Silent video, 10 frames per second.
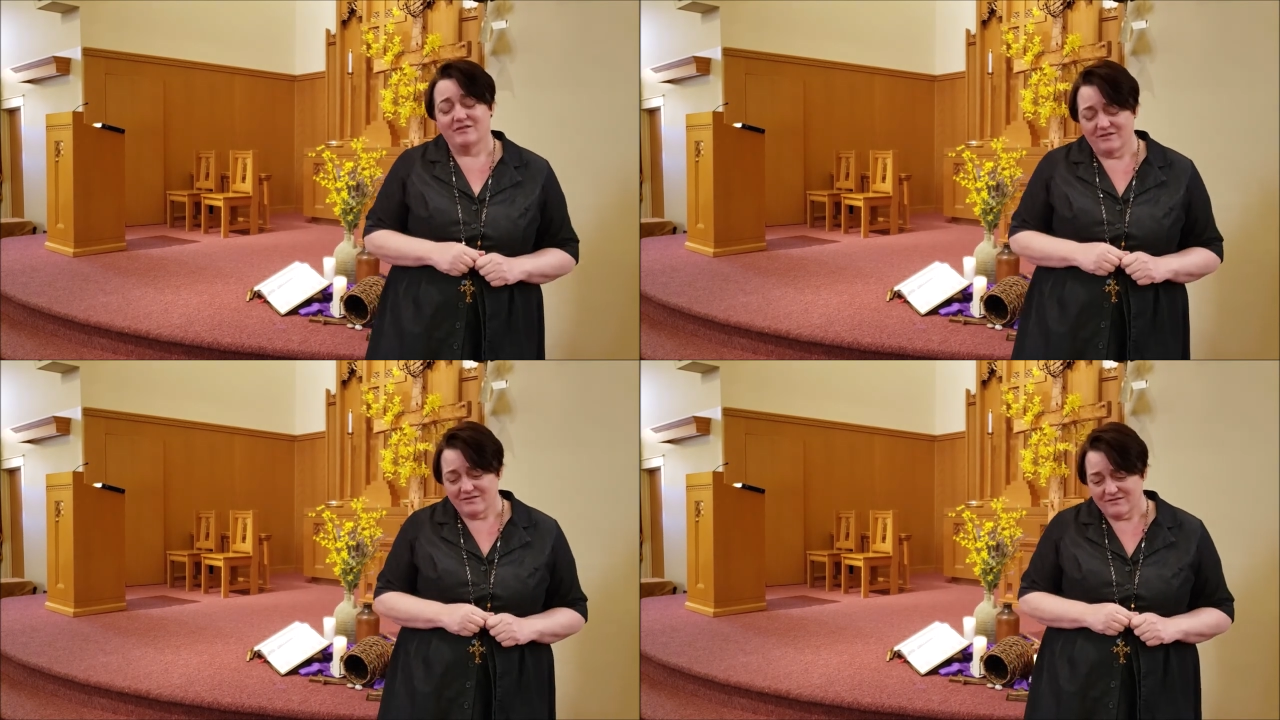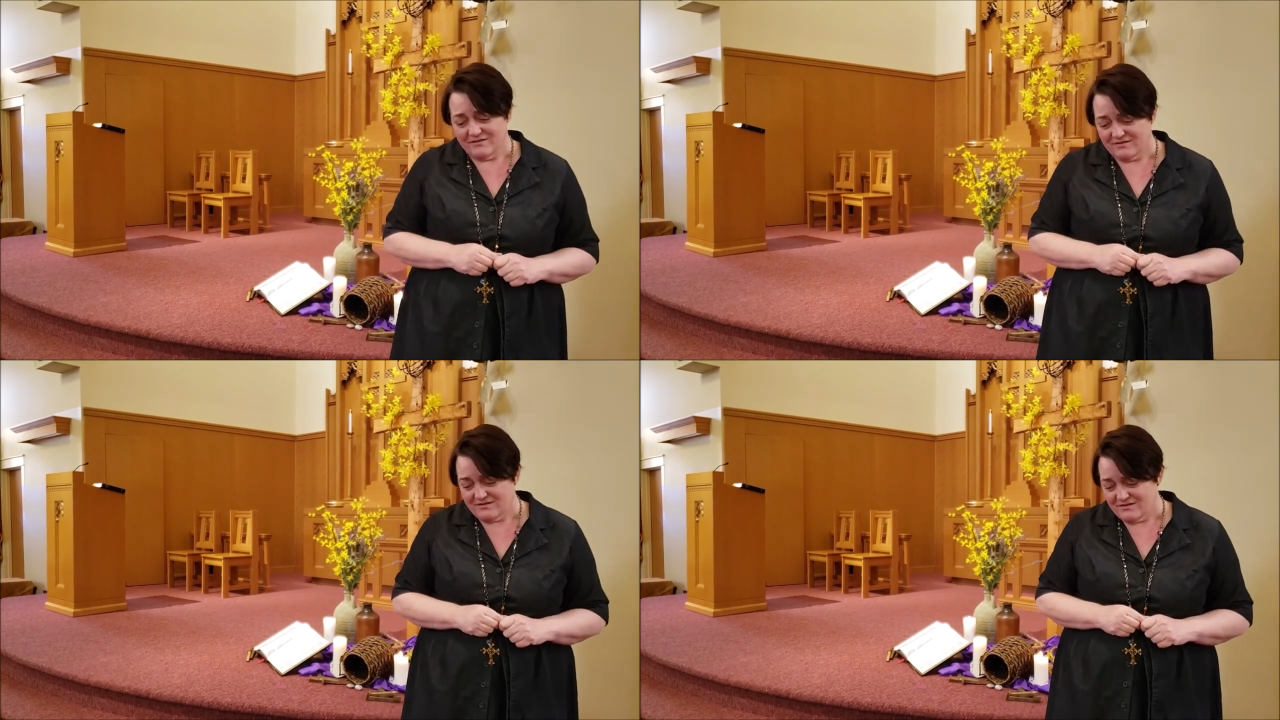
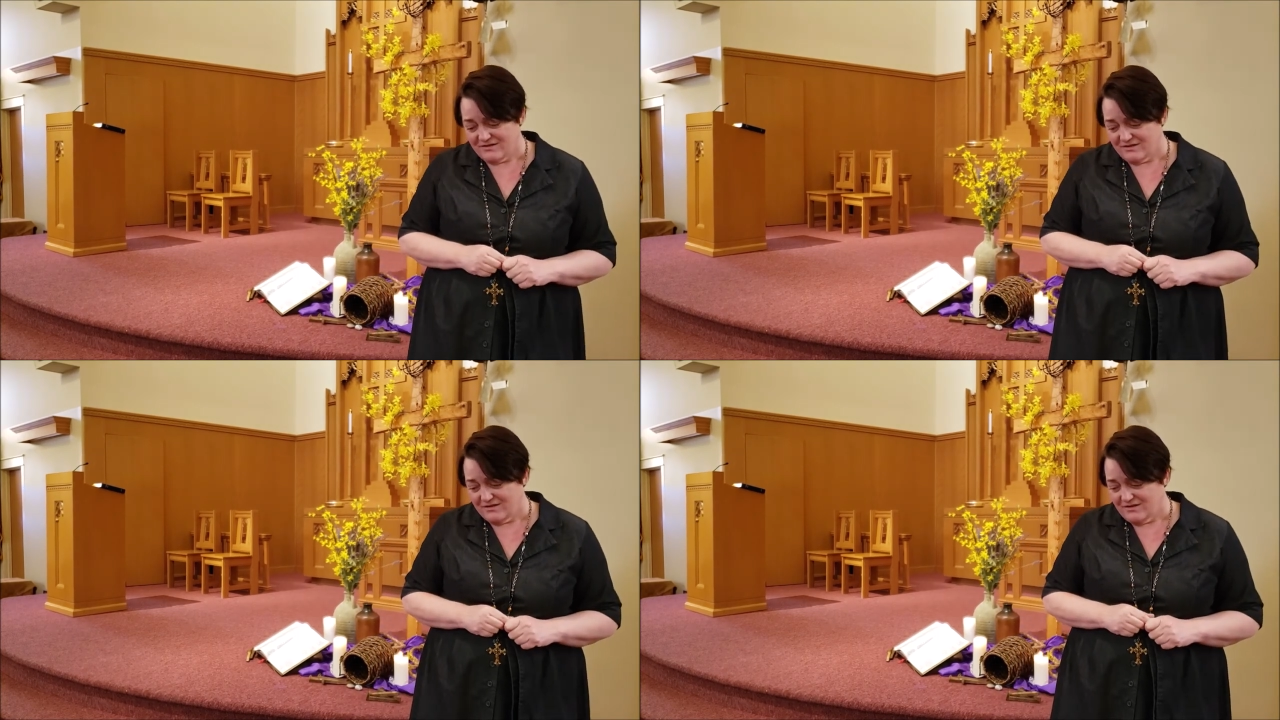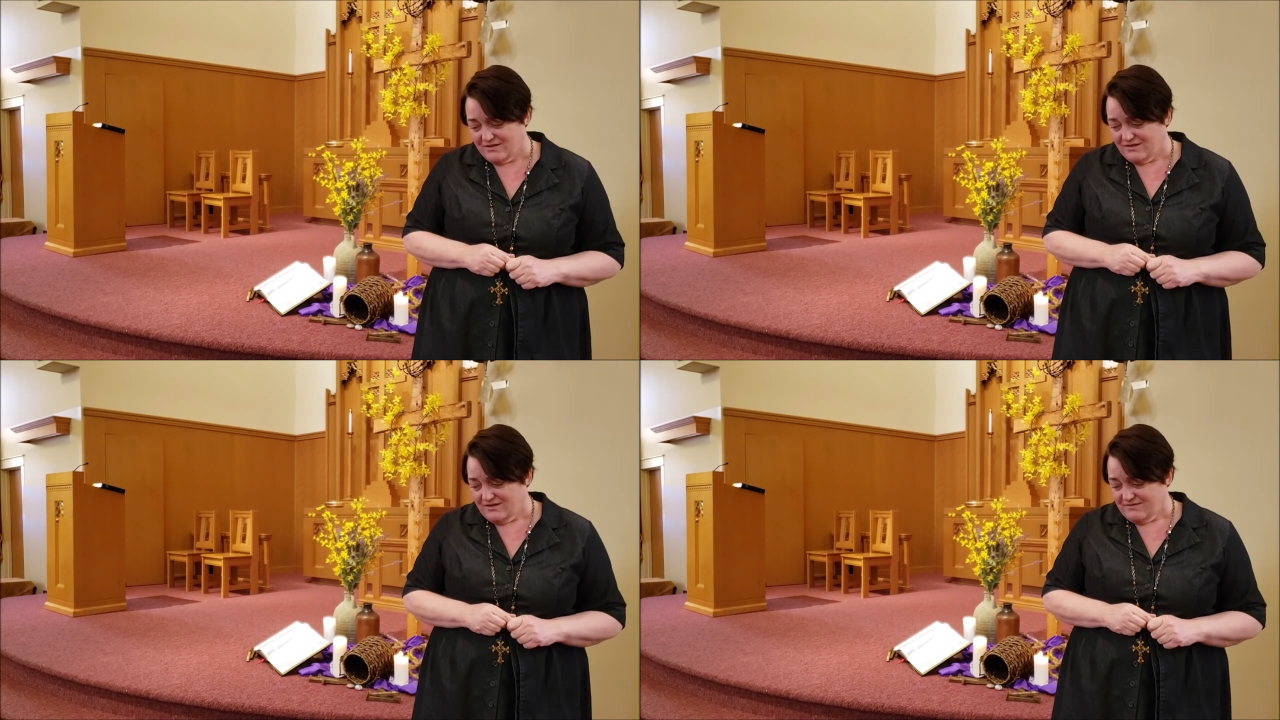
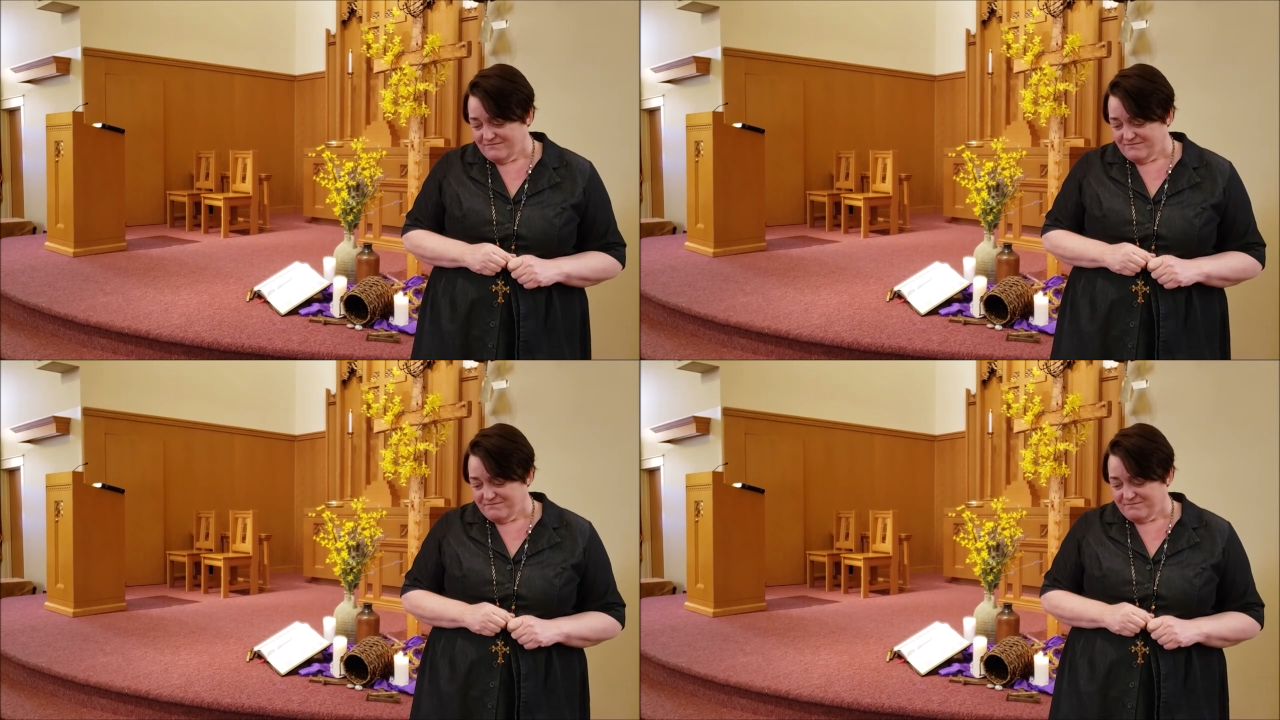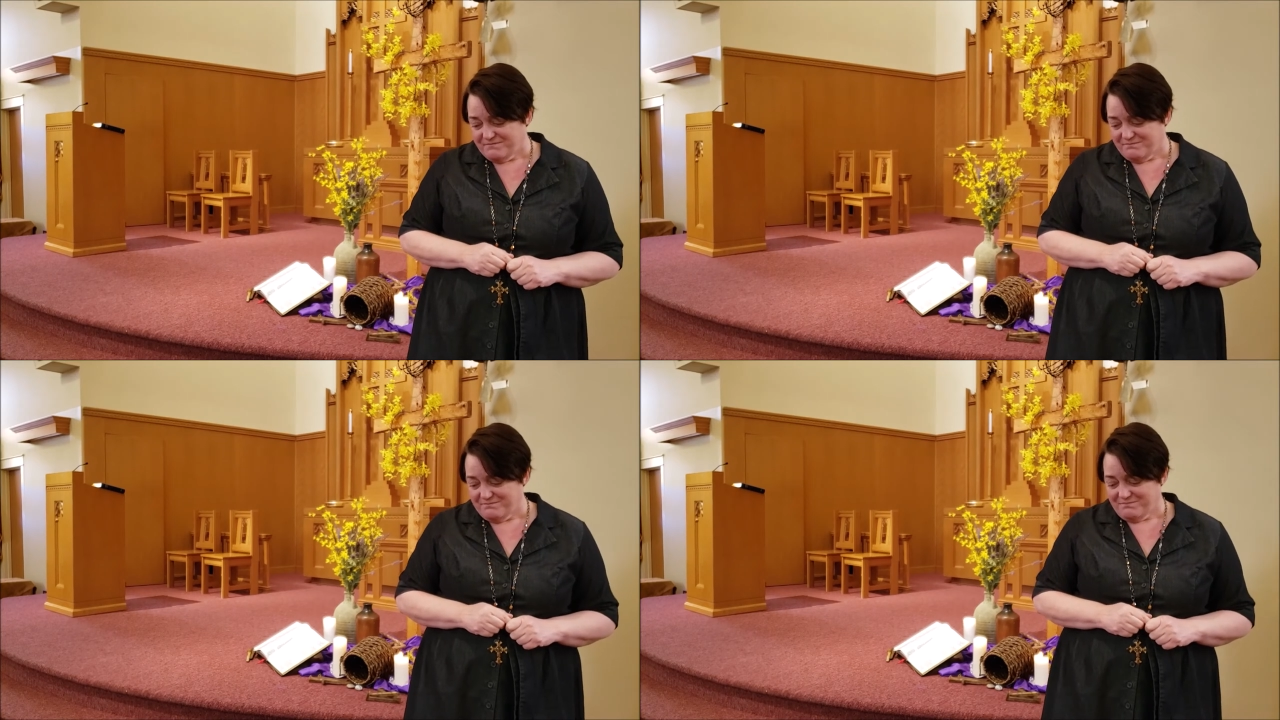
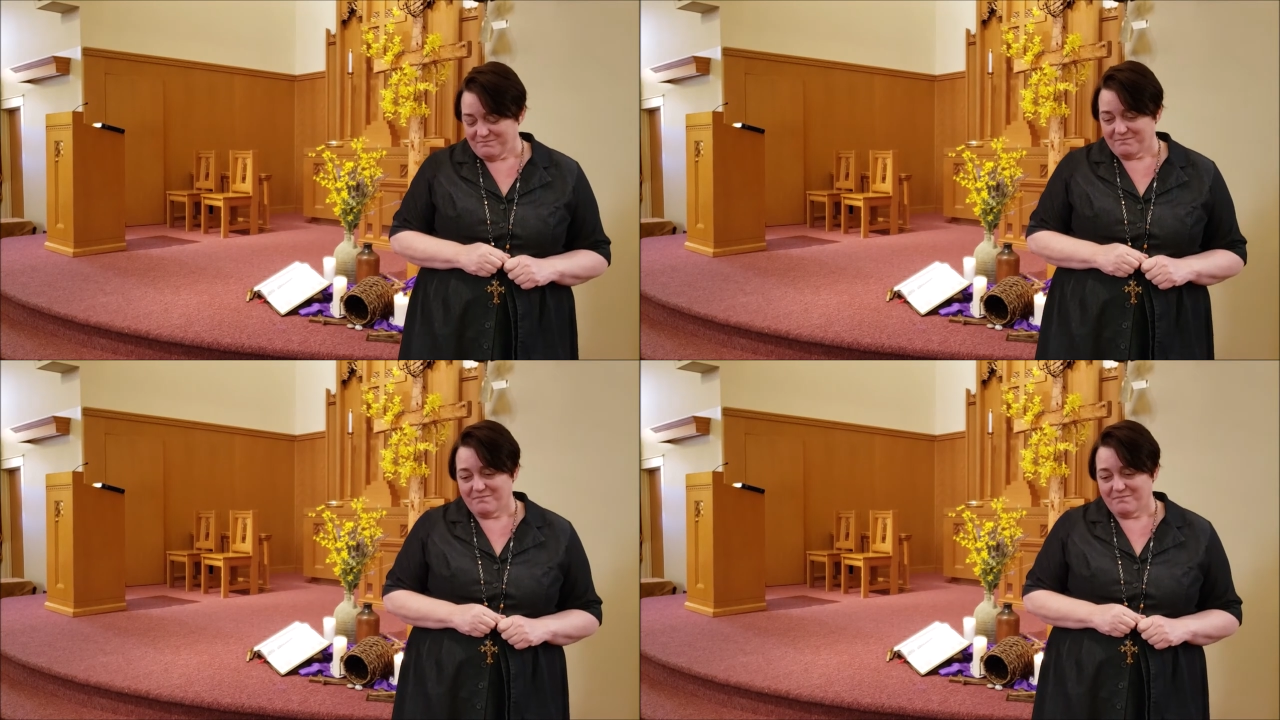(silence)